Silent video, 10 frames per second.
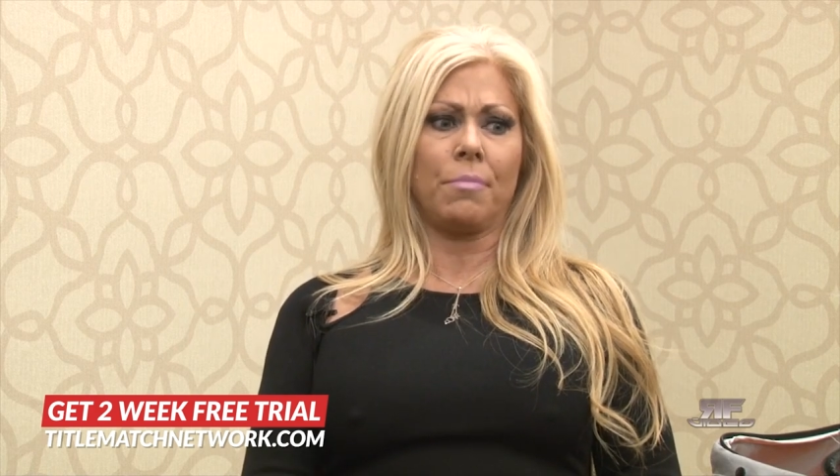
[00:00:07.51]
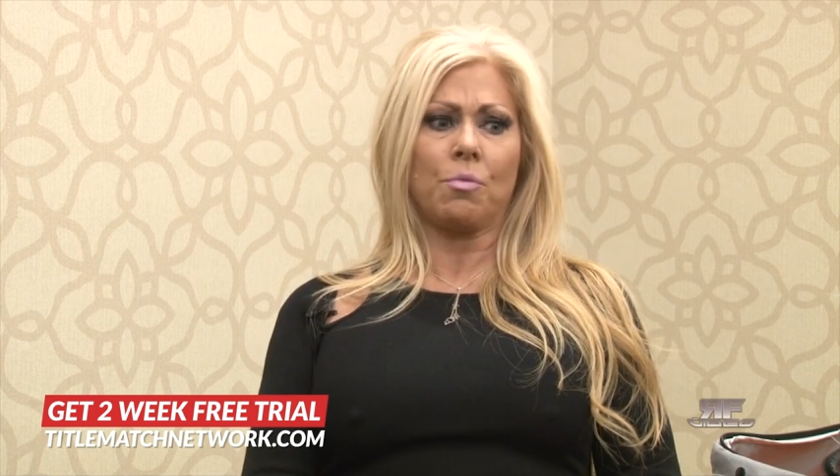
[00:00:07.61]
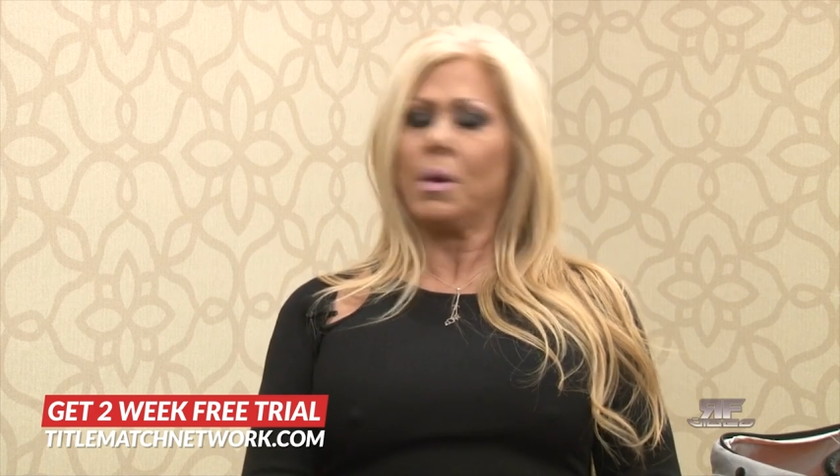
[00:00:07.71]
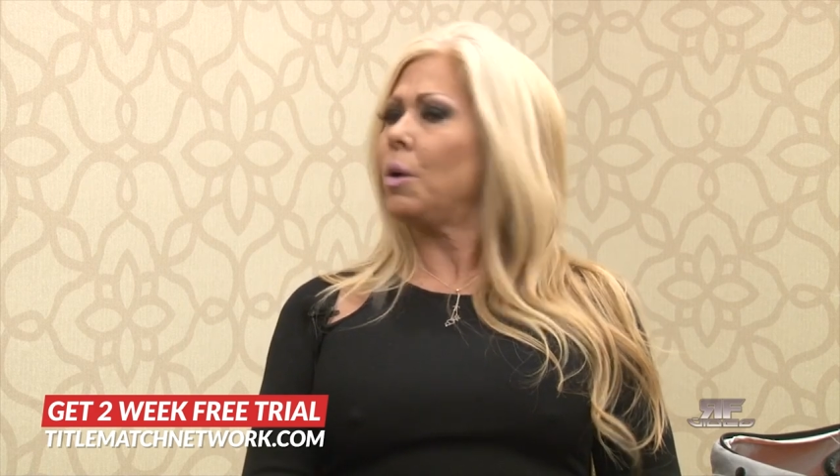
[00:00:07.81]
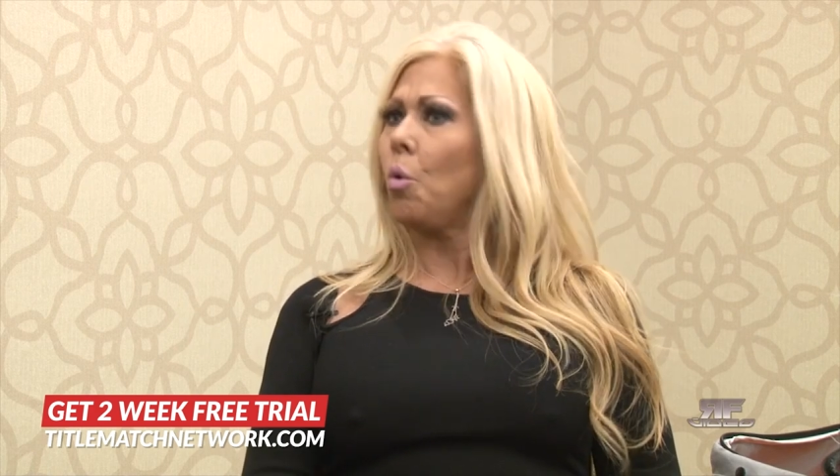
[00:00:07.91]

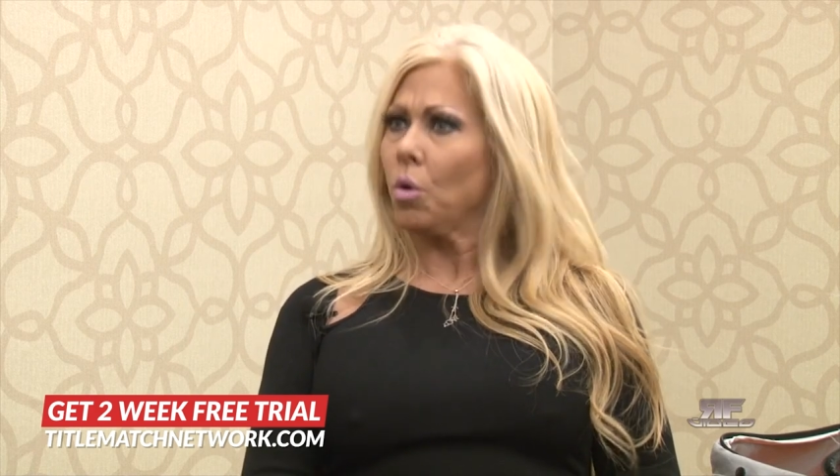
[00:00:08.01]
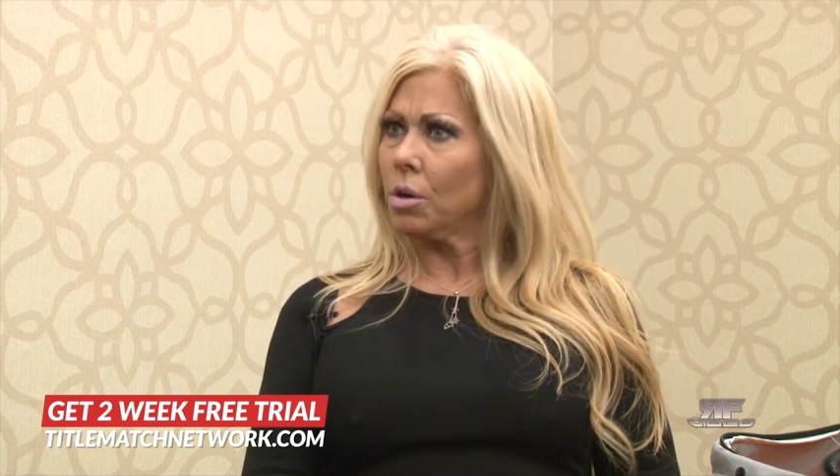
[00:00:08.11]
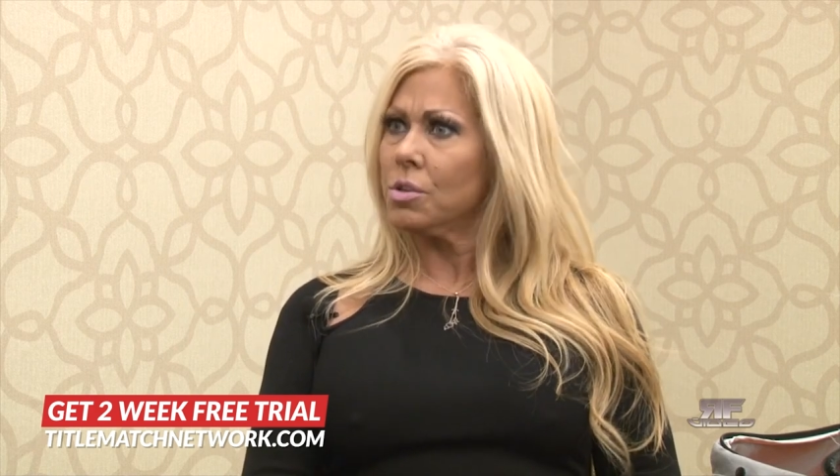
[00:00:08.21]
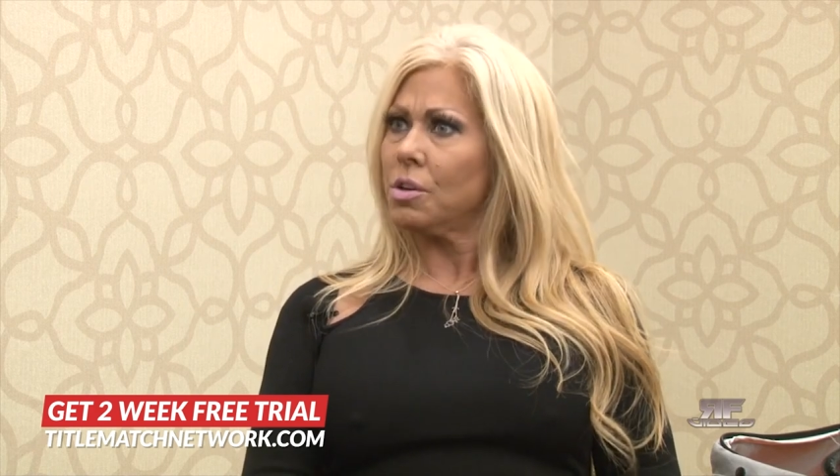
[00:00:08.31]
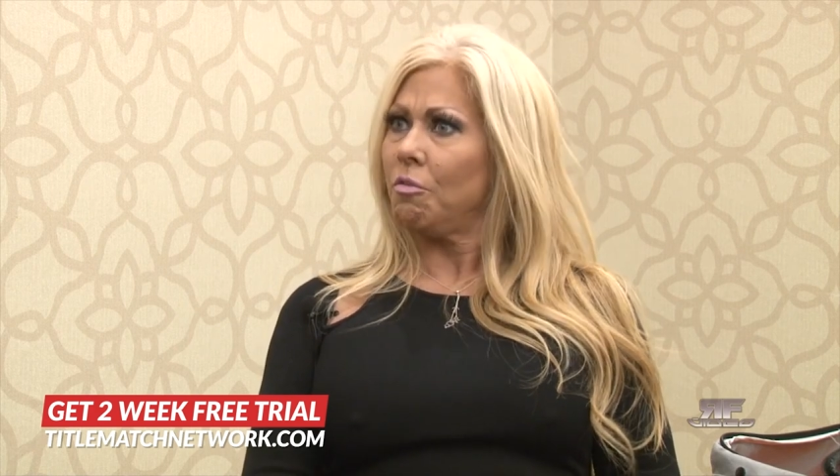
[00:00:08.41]
three
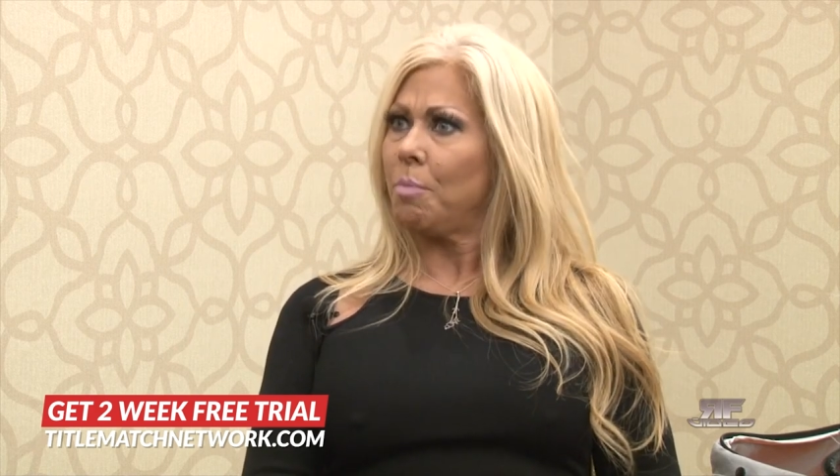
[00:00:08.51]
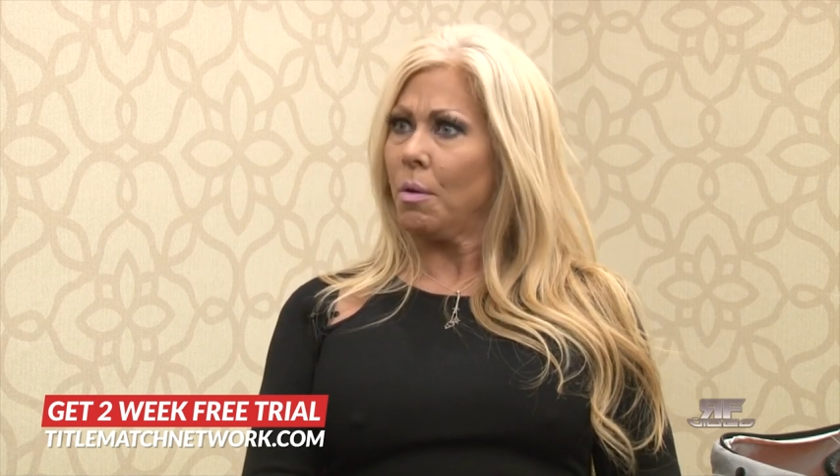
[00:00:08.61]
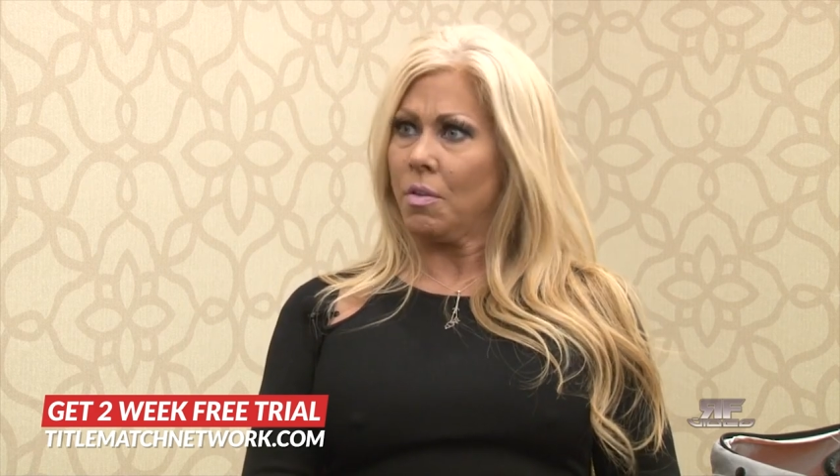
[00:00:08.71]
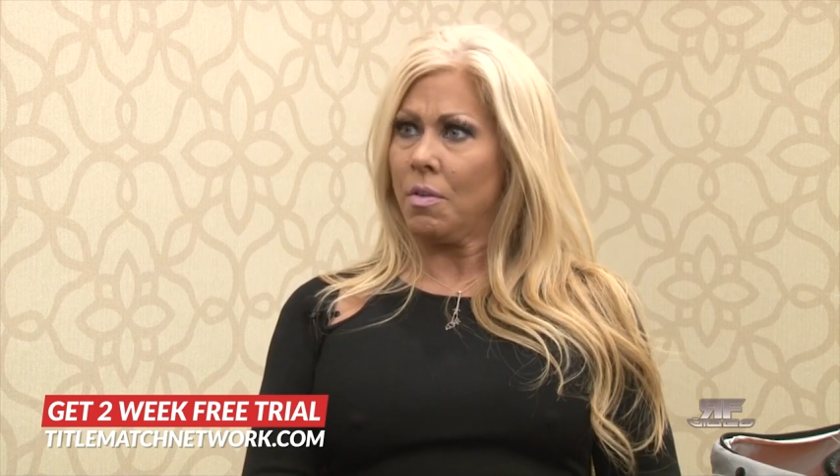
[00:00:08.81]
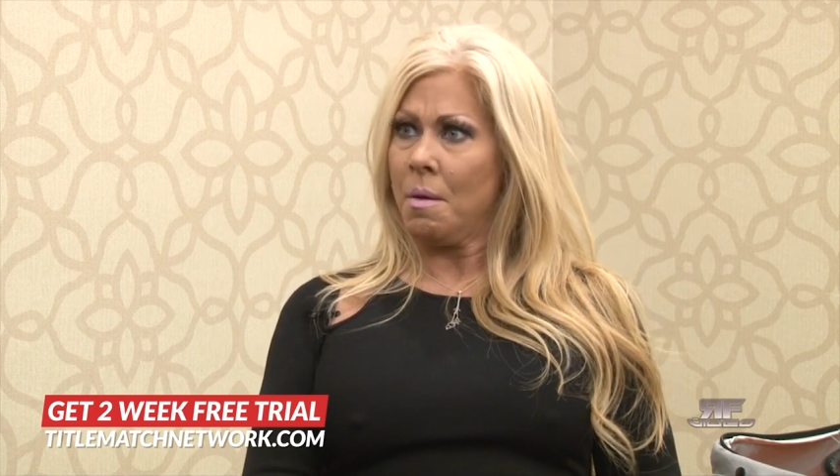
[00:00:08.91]
quarters of
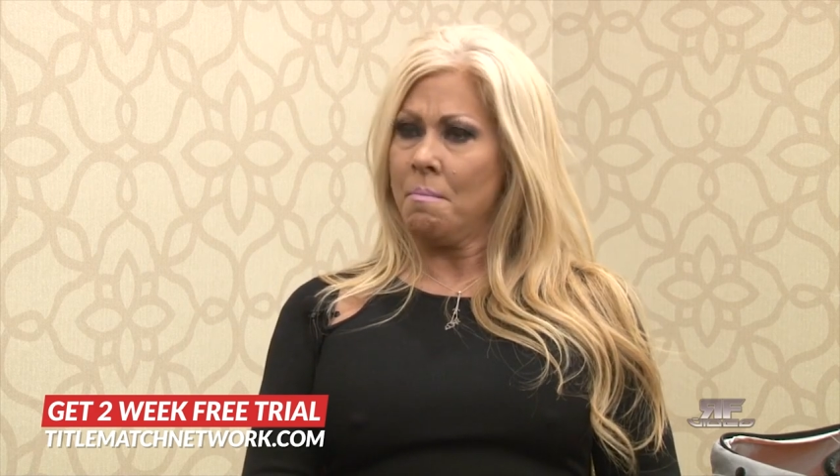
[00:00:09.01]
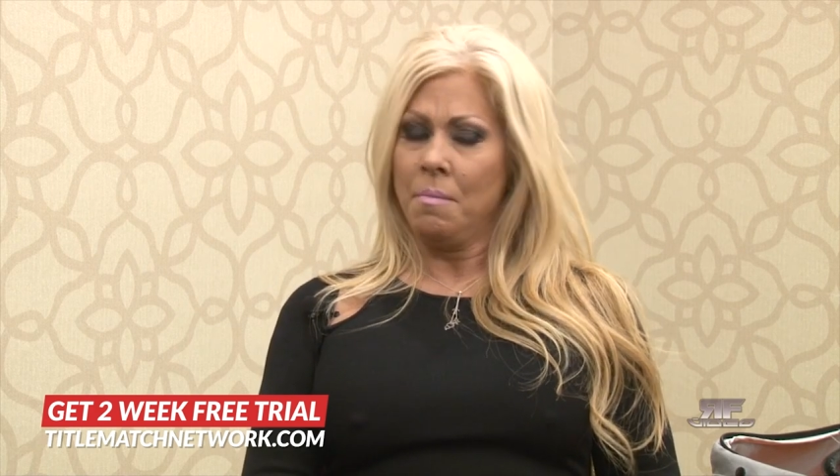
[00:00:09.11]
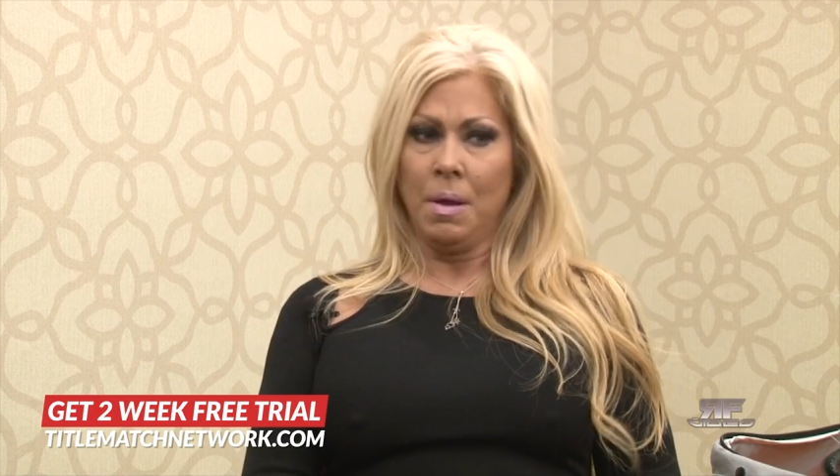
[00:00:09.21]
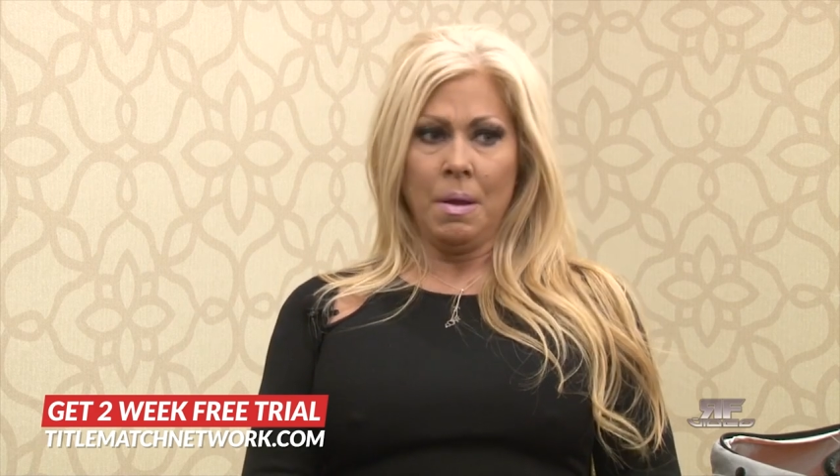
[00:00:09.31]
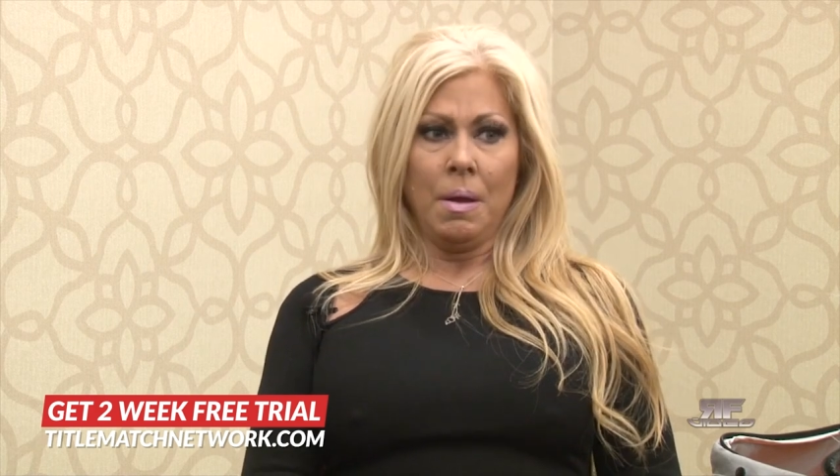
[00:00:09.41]
both of them.